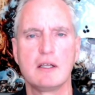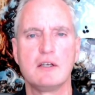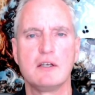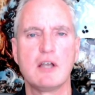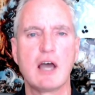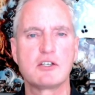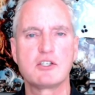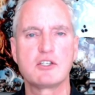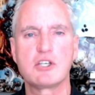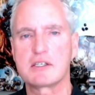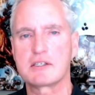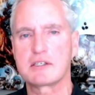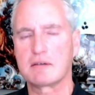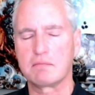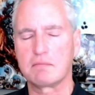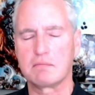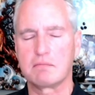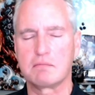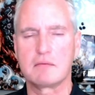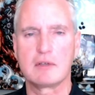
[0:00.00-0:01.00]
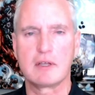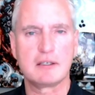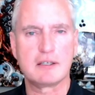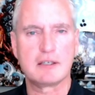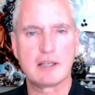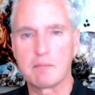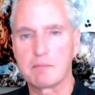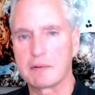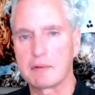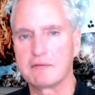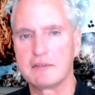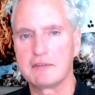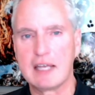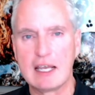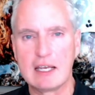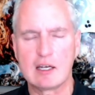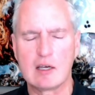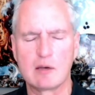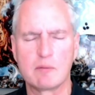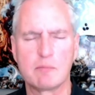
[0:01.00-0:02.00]
not just a dump of
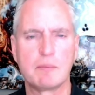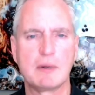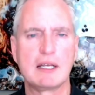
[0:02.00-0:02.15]
data,